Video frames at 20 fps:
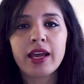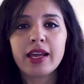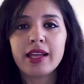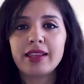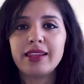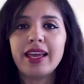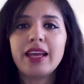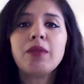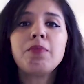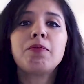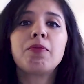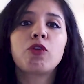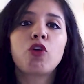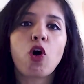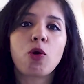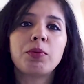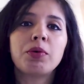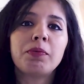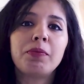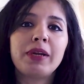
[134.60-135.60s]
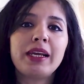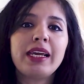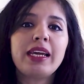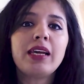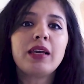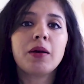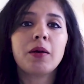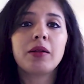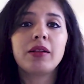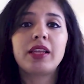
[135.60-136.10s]
then
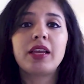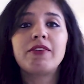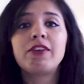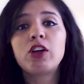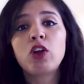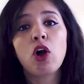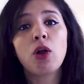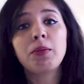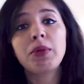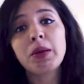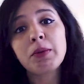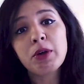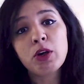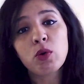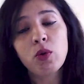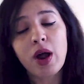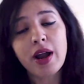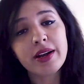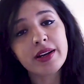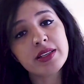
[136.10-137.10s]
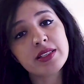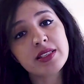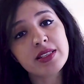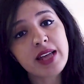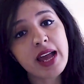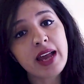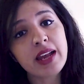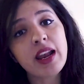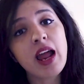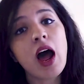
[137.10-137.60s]
probably they will not be able to
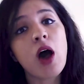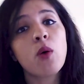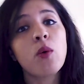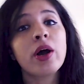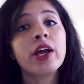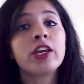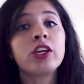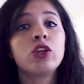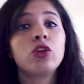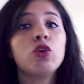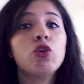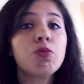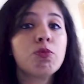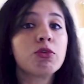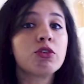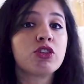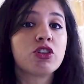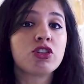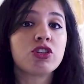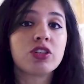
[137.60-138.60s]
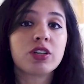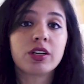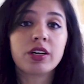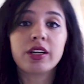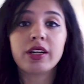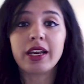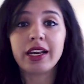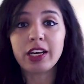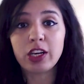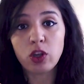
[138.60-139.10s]
understand how are you positioned
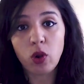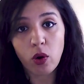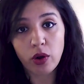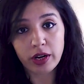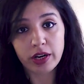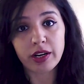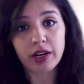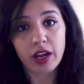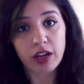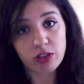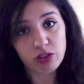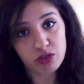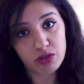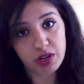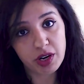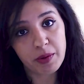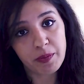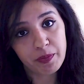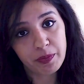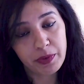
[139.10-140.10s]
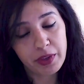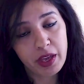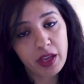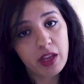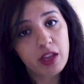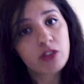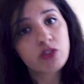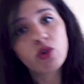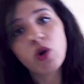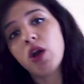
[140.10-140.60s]
in your industry.
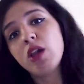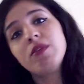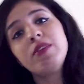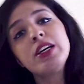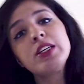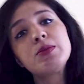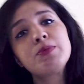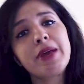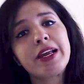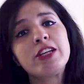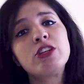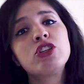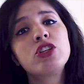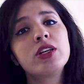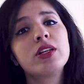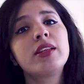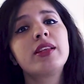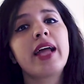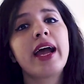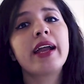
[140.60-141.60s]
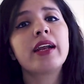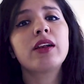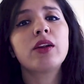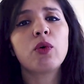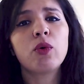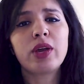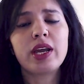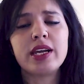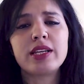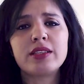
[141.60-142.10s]
So always mention that,
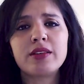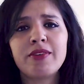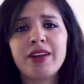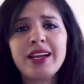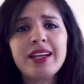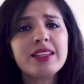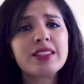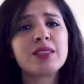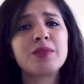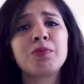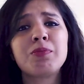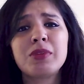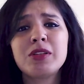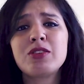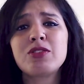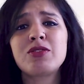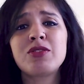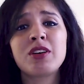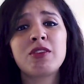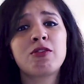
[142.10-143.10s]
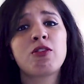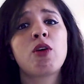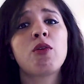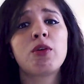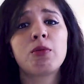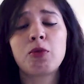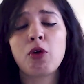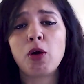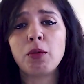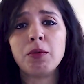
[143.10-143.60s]
okay, it's a very simple,
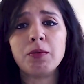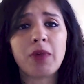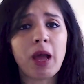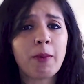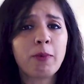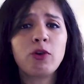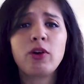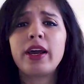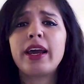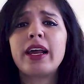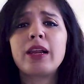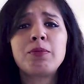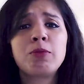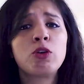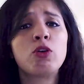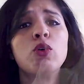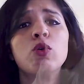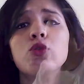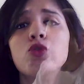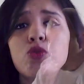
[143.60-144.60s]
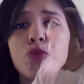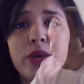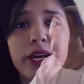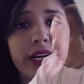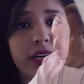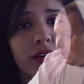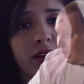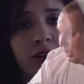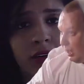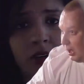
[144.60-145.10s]
straightforward problem. I'm going to help you lose weight.